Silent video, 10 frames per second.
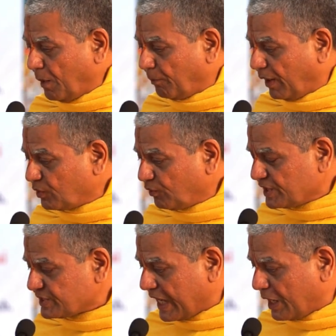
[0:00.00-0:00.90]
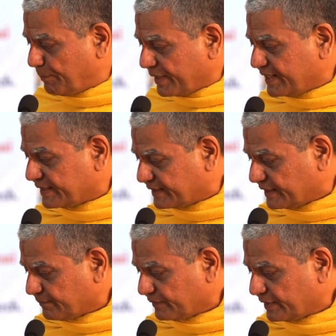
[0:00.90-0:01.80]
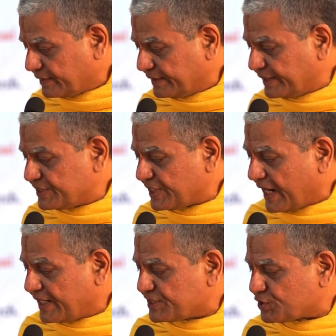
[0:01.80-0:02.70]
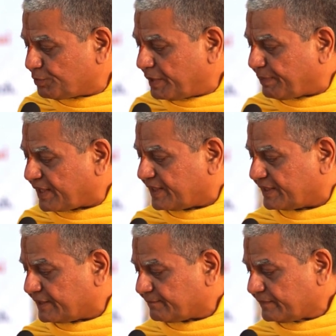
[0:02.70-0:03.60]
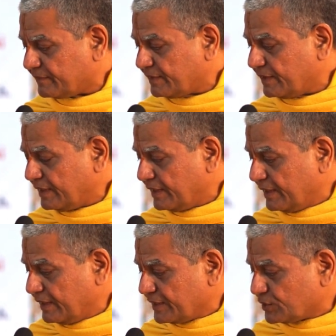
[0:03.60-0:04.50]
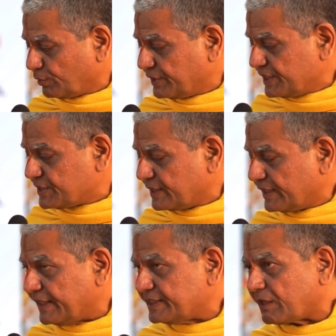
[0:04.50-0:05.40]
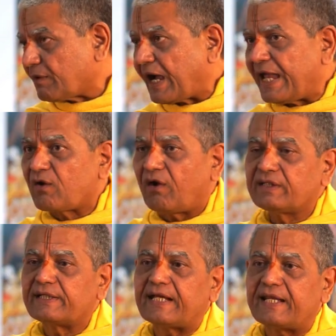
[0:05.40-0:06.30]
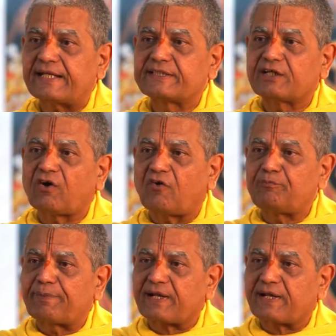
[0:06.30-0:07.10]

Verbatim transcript: What was Aprakata desires to be Prakata. So this is a, I call the dialectic of